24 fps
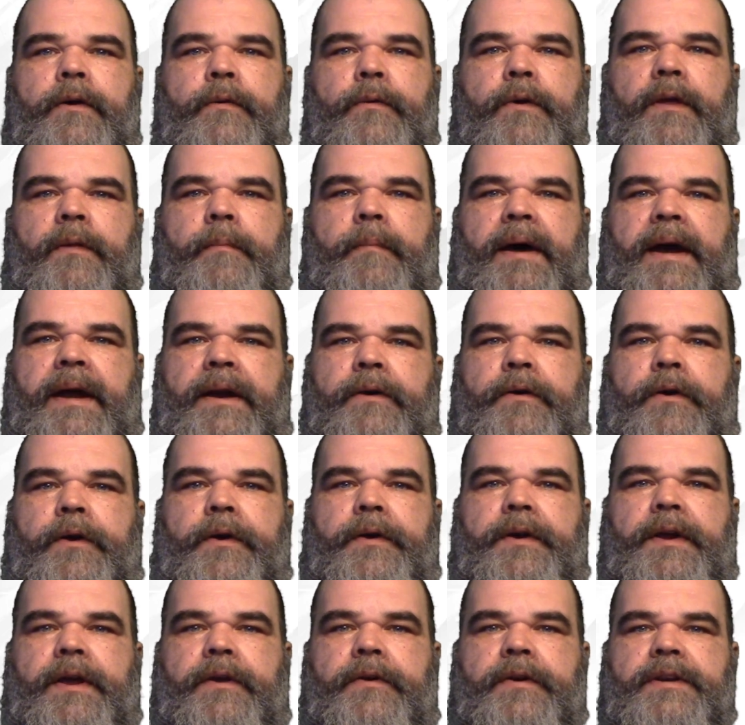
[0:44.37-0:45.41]
where the
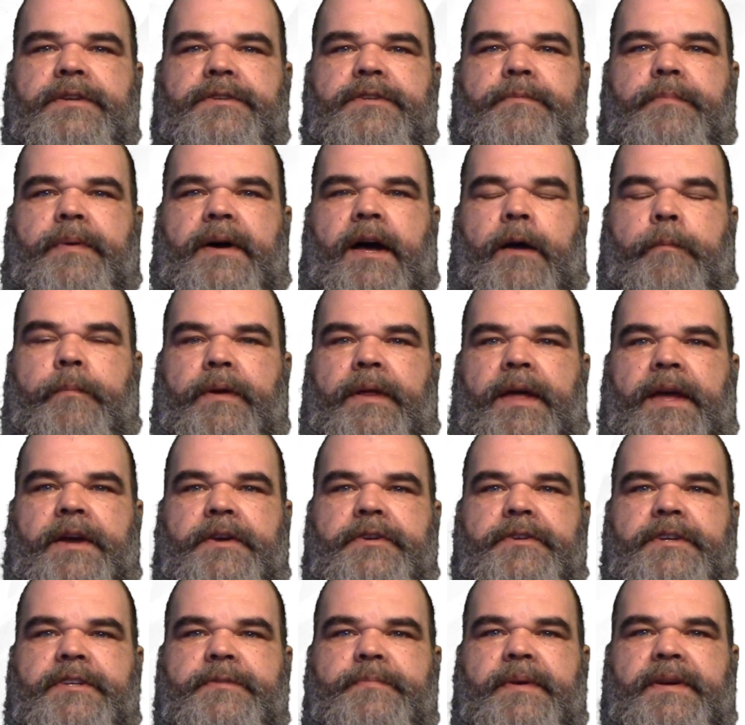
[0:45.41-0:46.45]
minority Christian
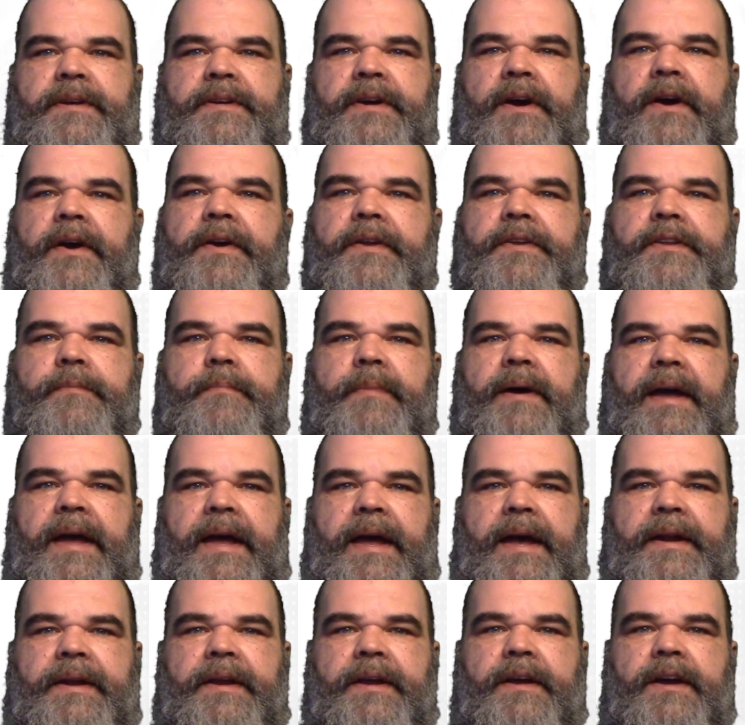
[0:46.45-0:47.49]
population has been targeted by
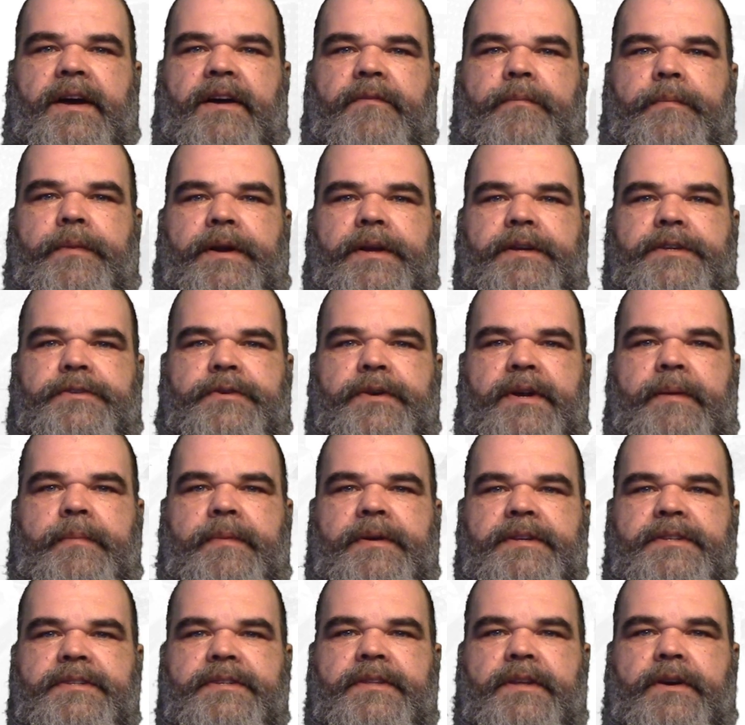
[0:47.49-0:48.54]
anti-government
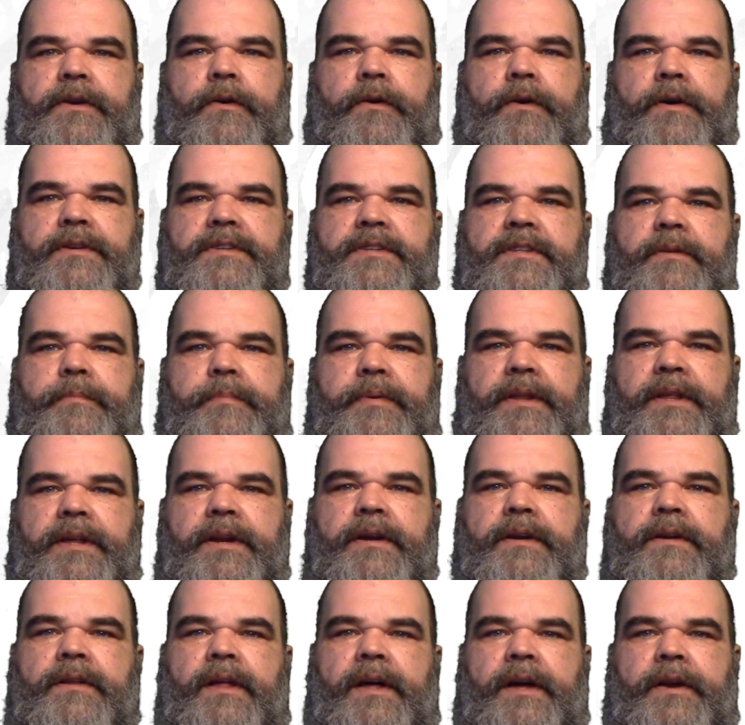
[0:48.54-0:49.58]
extremists in the course of the
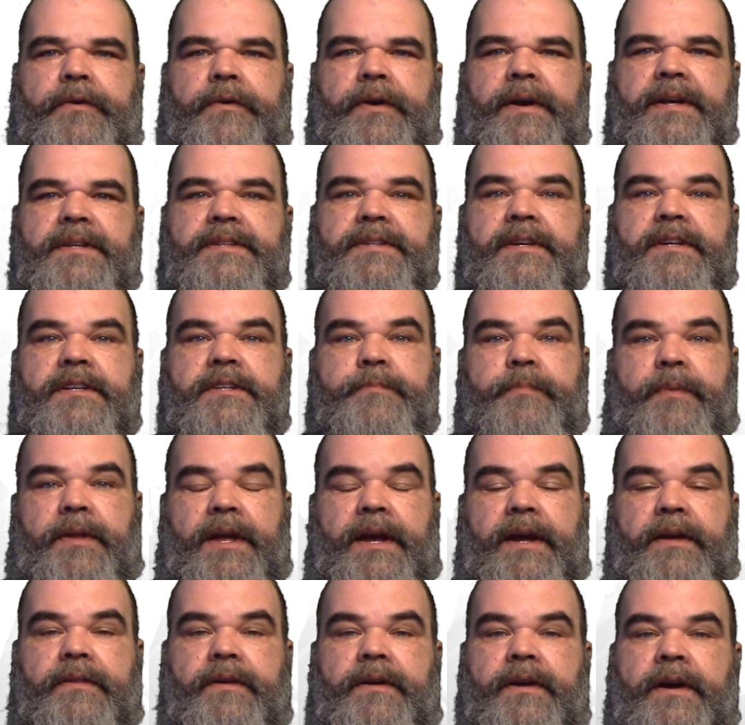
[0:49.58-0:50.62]
political unrest that has
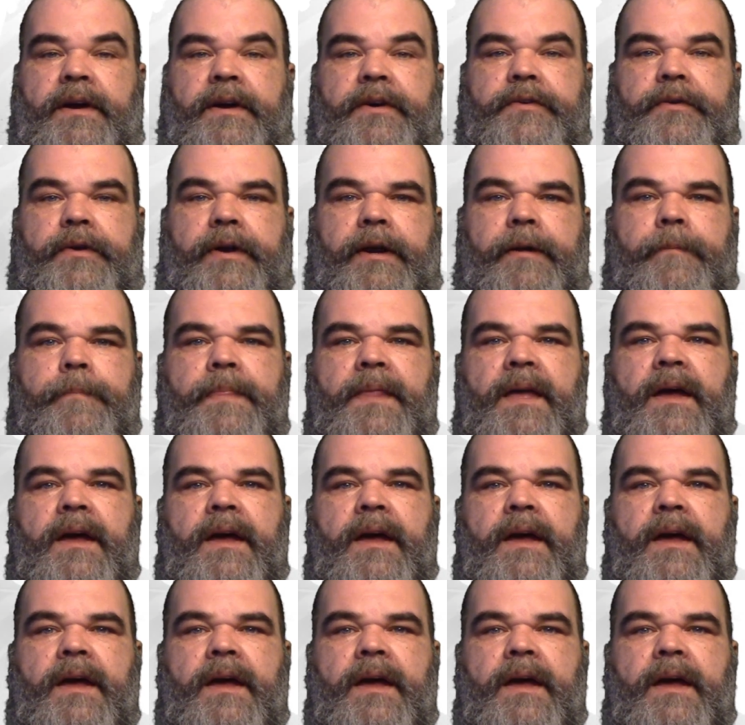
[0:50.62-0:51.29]
plagued the country.